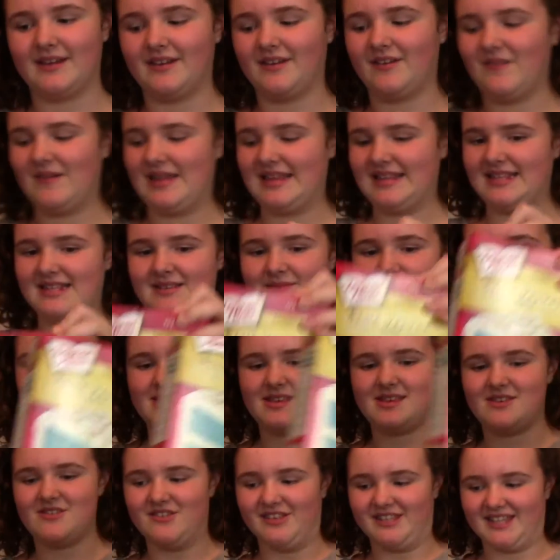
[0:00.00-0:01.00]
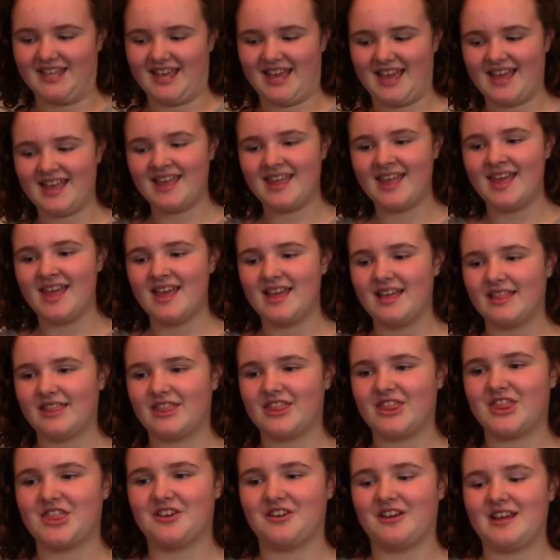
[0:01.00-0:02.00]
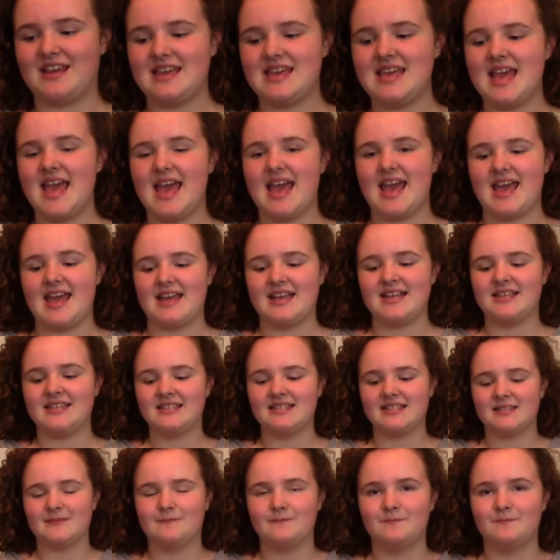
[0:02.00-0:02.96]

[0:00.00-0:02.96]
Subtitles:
are going to be using 3 eggs.